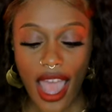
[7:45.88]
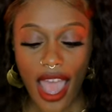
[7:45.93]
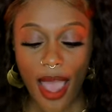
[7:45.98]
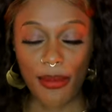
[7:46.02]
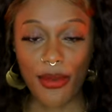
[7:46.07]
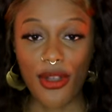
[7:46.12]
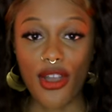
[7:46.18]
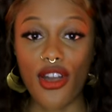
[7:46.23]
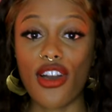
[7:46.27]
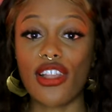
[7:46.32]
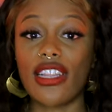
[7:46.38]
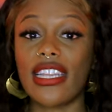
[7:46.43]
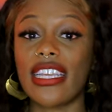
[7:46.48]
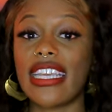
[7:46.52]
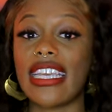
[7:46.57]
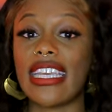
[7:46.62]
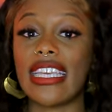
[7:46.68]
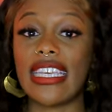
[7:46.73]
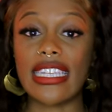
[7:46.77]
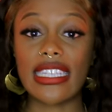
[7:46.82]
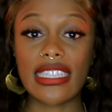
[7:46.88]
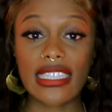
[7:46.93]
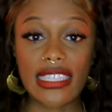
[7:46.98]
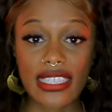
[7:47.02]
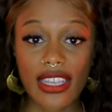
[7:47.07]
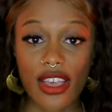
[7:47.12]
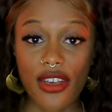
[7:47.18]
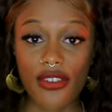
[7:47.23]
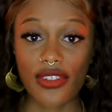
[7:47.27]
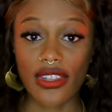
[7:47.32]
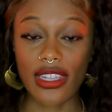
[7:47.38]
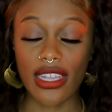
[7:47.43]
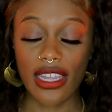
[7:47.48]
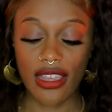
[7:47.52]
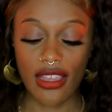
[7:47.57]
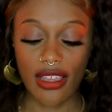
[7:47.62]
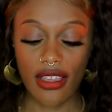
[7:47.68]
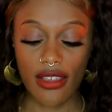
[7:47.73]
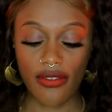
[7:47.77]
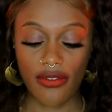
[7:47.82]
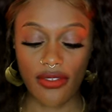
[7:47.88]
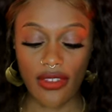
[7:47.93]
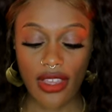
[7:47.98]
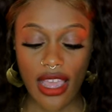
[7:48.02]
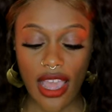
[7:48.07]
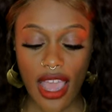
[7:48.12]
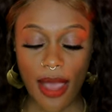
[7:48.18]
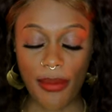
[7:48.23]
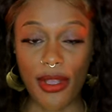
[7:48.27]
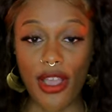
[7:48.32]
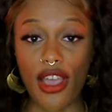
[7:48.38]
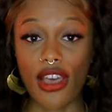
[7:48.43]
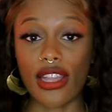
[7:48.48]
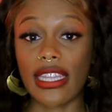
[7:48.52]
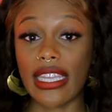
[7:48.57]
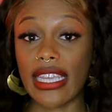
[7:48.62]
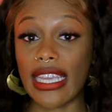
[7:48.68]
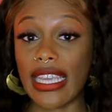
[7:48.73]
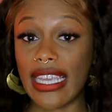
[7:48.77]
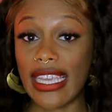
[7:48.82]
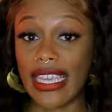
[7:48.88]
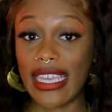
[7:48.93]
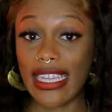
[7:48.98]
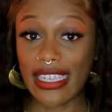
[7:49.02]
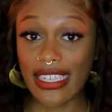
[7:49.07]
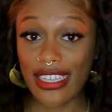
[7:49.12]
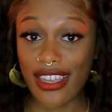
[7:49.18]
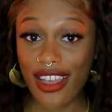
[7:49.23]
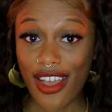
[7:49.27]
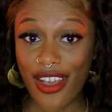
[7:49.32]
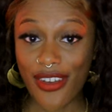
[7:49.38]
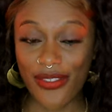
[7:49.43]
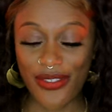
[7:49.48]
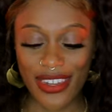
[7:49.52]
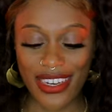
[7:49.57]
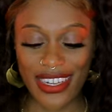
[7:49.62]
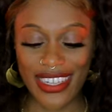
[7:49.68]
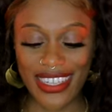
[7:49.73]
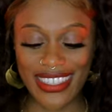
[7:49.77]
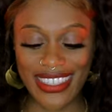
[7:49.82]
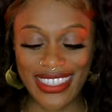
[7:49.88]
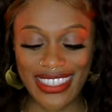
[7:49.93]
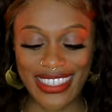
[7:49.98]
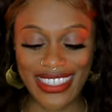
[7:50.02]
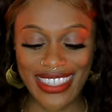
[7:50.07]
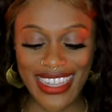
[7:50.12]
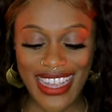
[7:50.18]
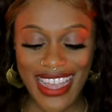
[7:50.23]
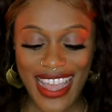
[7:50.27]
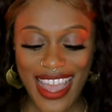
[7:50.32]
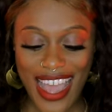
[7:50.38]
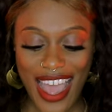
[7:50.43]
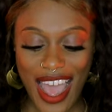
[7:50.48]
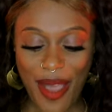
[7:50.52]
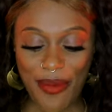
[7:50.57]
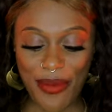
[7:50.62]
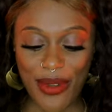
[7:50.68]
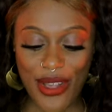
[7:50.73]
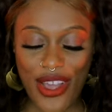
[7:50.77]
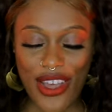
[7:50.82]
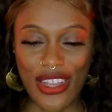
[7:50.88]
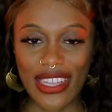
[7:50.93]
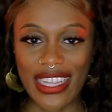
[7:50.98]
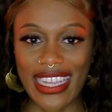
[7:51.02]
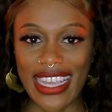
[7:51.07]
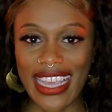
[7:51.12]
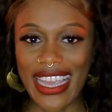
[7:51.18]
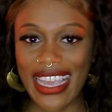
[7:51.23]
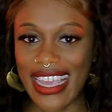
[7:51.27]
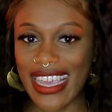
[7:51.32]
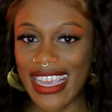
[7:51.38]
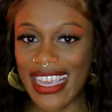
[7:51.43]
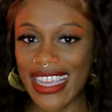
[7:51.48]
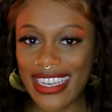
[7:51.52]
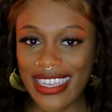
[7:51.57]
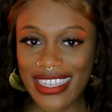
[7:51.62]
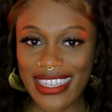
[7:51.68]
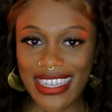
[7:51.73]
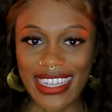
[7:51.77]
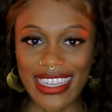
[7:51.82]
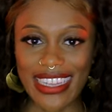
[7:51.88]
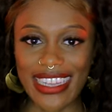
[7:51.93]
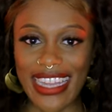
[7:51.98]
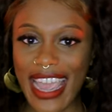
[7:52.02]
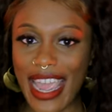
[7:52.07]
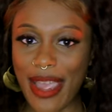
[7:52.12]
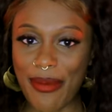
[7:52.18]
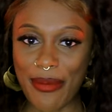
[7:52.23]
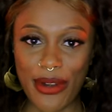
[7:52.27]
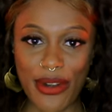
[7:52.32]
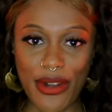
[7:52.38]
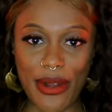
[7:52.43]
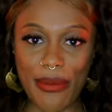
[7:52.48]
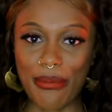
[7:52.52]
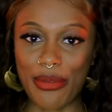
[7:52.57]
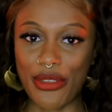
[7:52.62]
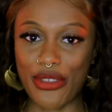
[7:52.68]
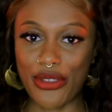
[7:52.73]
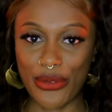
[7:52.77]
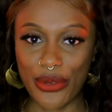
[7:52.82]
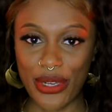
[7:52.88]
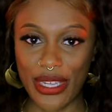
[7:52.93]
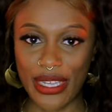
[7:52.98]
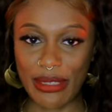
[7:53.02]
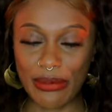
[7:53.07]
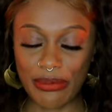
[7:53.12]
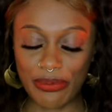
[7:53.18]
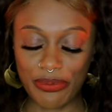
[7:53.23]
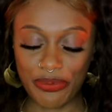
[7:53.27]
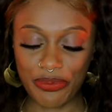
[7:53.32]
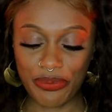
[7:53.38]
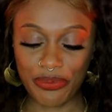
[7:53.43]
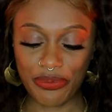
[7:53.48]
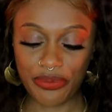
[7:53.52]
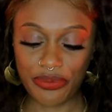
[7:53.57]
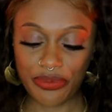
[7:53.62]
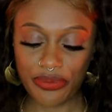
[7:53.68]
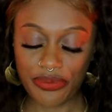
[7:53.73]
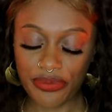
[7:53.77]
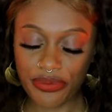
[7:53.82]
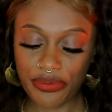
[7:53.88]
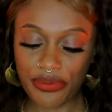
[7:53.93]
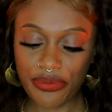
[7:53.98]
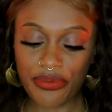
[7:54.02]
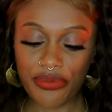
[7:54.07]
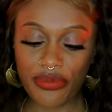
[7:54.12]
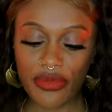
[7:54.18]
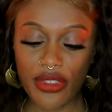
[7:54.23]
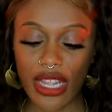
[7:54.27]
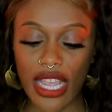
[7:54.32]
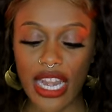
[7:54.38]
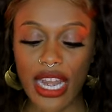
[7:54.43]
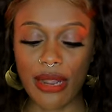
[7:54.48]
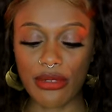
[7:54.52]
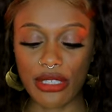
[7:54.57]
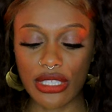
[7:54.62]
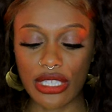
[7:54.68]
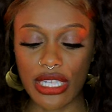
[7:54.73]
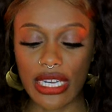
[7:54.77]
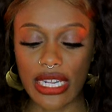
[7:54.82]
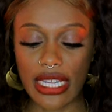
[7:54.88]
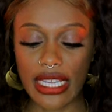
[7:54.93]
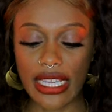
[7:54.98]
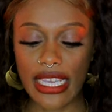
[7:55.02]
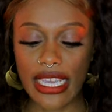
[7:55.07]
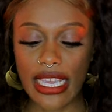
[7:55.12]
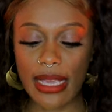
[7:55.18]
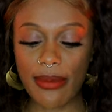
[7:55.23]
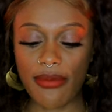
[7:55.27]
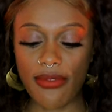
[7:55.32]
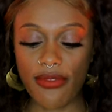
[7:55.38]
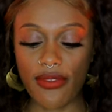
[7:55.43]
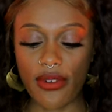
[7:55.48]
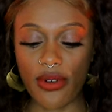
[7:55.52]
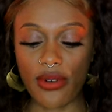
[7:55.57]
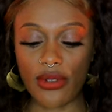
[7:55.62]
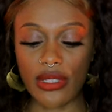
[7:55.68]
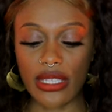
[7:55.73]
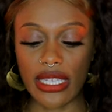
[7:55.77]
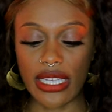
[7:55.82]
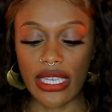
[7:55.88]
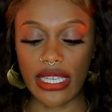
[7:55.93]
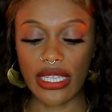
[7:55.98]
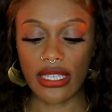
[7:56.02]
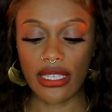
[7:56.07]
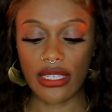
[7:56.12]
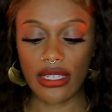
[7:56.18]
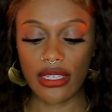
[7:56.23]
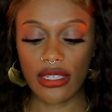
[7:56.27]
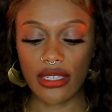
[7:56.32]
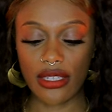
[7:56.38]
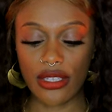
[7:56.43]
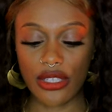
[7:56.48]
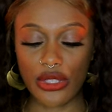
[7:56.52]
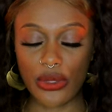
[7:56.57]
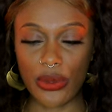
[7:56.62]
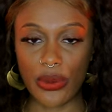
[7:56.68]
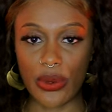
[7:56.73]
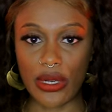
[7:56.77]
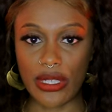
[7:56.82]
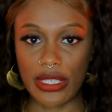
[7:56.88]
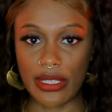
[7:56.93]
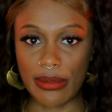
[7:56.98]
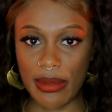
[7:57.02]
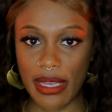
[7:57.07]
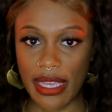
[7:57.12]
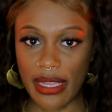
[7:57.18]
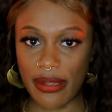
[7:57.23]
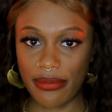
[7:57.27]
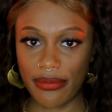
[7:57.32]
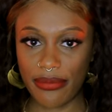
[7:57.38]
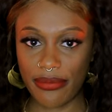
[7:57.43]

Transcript: I'm calling in self love. I'm calling in confidence. I'm calling in glamour and beauty. And I'm just going to keep folding it towards me.